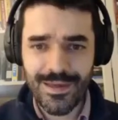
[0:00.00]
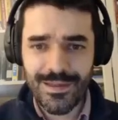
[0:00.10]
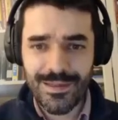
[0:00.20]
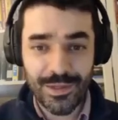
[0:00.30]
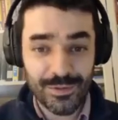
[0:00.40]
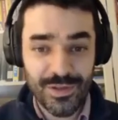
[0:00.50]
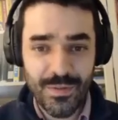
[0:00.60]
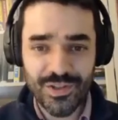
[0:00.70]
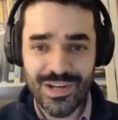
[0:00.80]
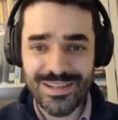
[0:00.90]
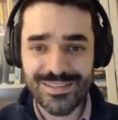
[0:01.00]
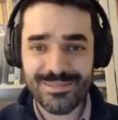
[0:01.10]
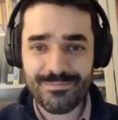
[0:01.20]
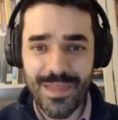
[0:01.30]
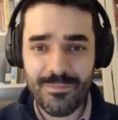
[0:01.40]
Thank you so much,
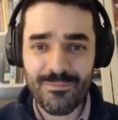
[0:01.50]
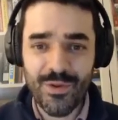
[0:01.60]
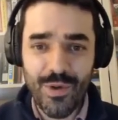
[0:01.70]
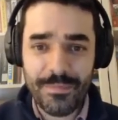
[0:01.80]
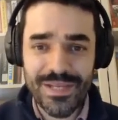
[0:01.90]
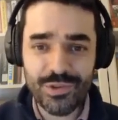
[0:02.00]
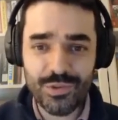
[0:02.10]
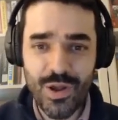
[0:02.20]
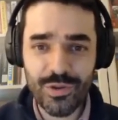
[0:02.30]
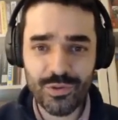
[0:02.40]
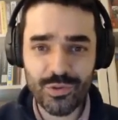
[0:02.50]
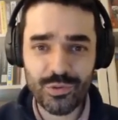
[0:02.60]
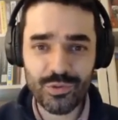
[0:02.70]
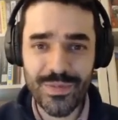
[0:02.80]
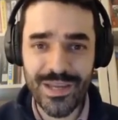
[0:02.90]
Lance. I'm very happy
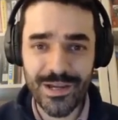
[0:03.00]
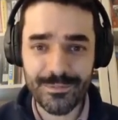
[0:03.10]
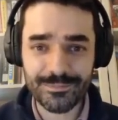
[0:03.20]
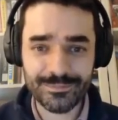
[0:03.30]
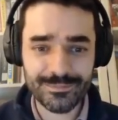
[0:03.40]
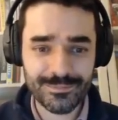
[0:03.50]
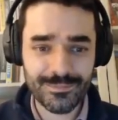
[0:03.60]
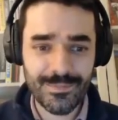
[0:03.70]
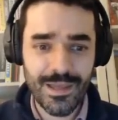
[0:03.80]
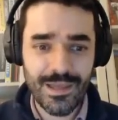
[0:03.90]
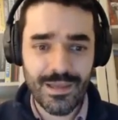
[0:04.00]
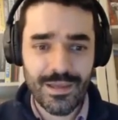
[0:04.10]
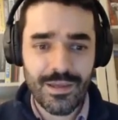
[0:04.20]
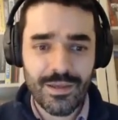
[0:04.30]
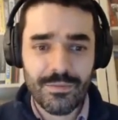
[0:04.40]
to be here.
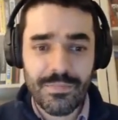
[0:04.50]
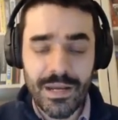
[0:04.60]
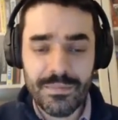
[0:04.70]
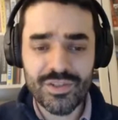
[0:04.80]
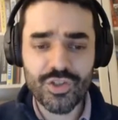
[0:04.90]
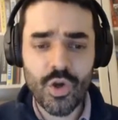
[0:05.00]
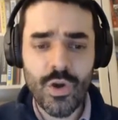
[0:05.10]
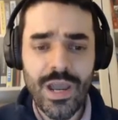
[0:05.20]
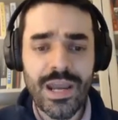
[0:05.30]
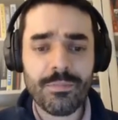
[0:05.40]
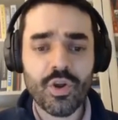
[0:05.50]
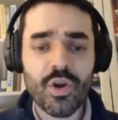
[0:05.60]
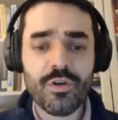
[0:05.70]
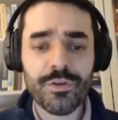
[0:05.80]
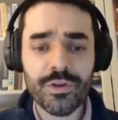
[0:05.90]
My name is Jean, and I'm a
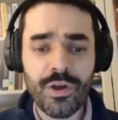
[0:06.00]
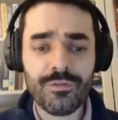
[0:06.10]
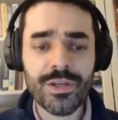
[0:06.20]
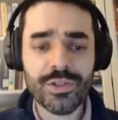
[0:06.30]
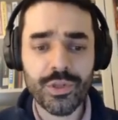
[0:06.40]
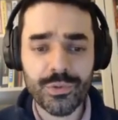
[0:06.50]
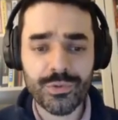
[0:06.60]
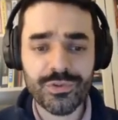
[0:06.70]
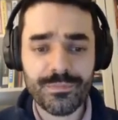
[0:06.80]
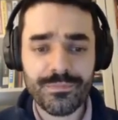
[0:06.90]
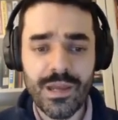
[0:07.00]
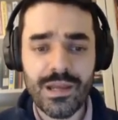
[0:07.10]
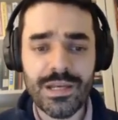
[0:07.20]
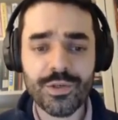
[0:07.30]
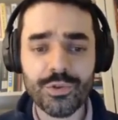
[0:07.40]
co-founder of Linkurious.
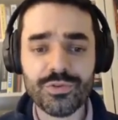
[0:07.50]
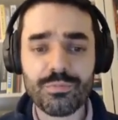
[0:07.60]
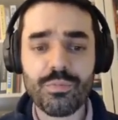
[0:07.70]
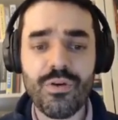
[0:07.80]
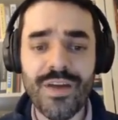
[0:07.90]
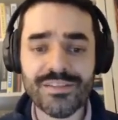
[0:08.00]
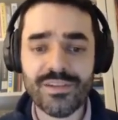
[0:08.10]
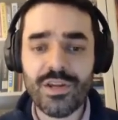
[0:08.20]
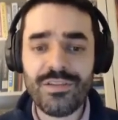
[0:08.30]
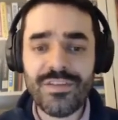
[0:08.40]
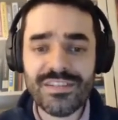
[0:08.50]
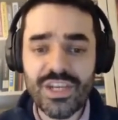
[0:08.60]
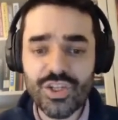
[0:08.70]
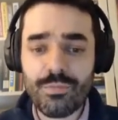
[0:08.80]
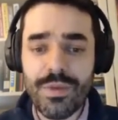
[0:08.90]
Linkurious provides an
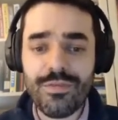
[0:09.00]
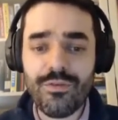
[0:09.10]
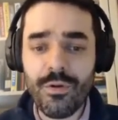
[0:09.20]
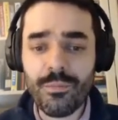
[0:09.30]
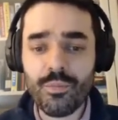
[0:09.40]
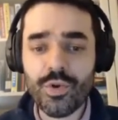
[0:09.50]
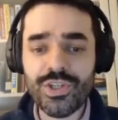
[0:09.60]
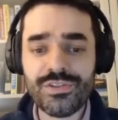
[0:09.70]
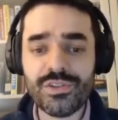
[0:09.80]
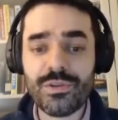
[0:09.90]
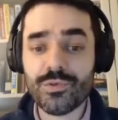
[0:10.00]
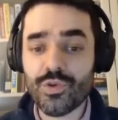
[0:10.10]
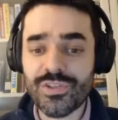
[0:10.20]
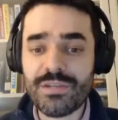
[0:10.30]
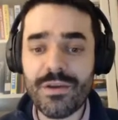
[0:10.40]
investigation platform which is
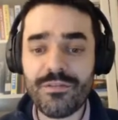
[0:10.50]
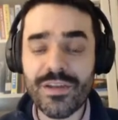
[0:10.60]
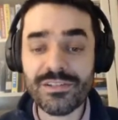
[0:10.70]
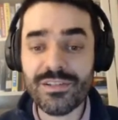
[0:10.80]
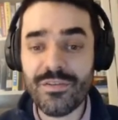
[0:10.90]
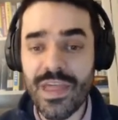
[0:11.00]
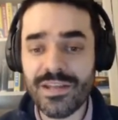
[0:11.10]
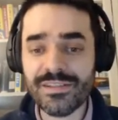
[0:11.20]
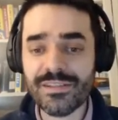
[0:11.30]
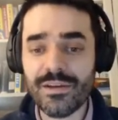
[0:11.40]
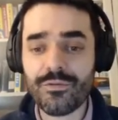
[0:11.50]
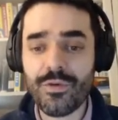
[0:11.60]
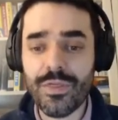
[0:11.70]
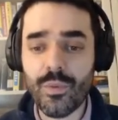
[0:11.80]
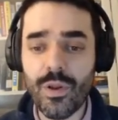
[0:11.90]
trusted by thousands of analysts
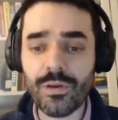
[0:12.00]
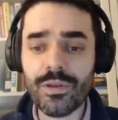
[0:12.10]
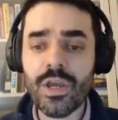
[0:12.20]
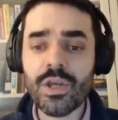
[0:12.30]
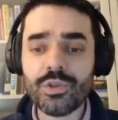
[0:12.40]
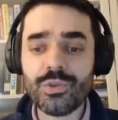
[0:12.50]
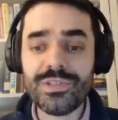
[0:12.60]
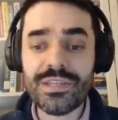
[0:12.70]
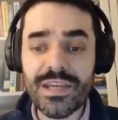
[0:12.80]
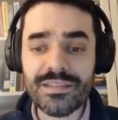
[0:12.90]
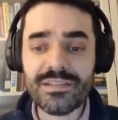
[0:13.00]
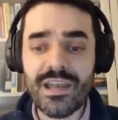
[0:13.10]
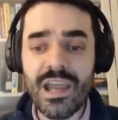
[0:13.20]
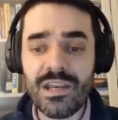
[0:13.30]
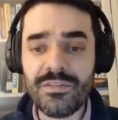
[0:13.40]
throughout the world to detect
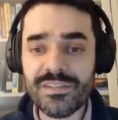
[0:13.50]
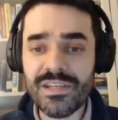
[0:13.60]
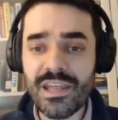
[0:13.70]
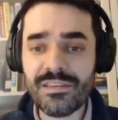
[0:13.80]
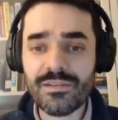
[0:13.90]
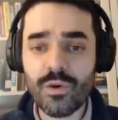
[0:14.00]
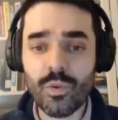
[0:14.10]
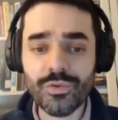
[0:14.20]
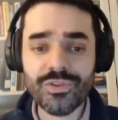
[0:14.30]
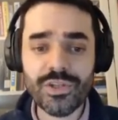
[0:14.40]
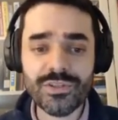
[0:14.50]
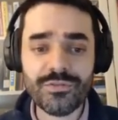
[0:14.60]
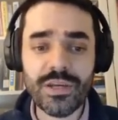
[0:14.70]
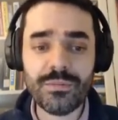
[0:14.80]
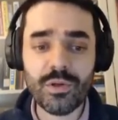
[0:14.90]
and investigate all sorts
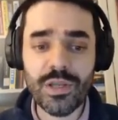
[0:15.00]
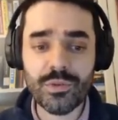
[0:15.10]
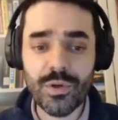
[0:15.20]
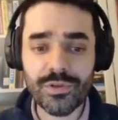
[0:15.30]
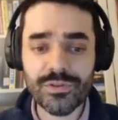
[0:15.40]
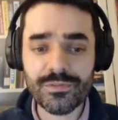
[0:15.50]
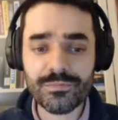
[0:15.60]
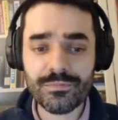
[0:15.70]
of criminal networks.